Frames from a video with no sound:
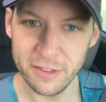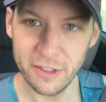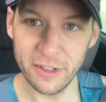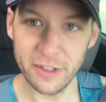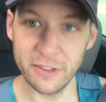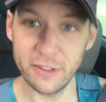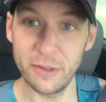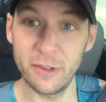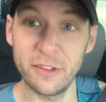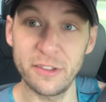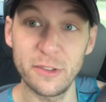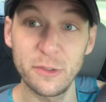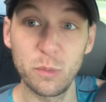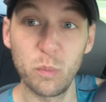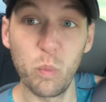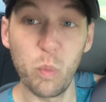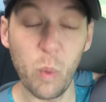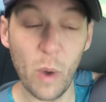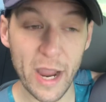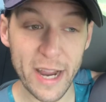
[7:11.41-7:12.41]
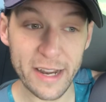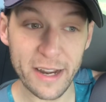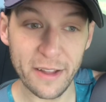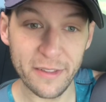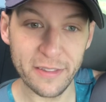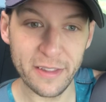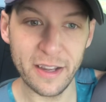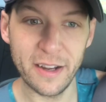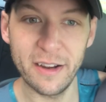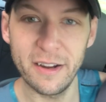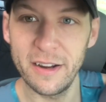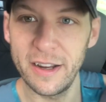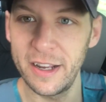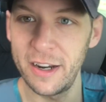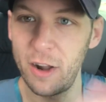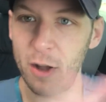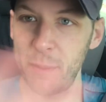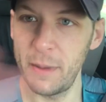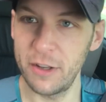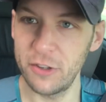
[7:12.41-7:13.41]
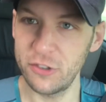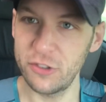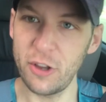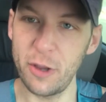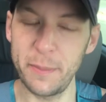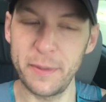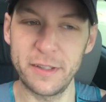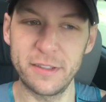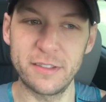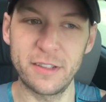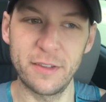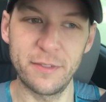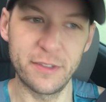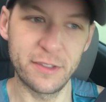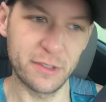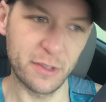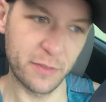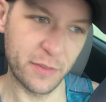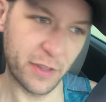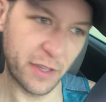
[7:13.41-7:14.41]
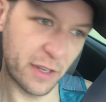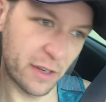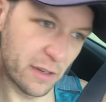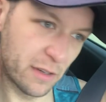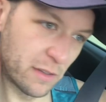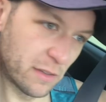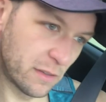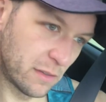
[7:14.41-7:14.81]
Dunkin' Donuts is way down there, and all my shopping stuff is over there.